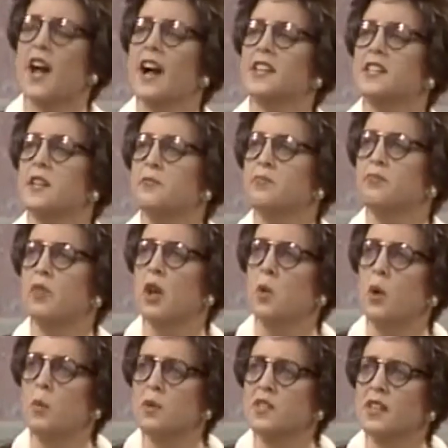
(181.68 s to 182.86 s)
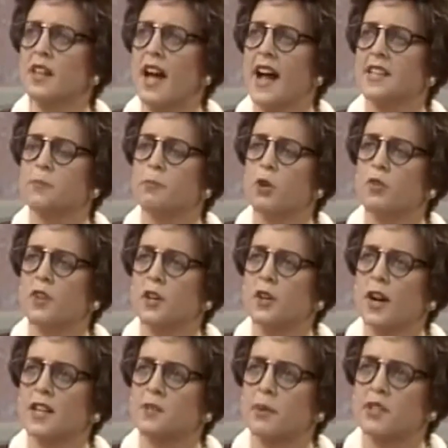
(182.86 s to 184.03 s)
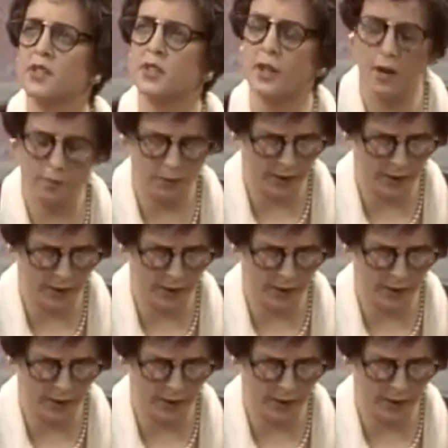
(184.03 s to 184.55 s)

Jackson, what was the last movie your husband saw,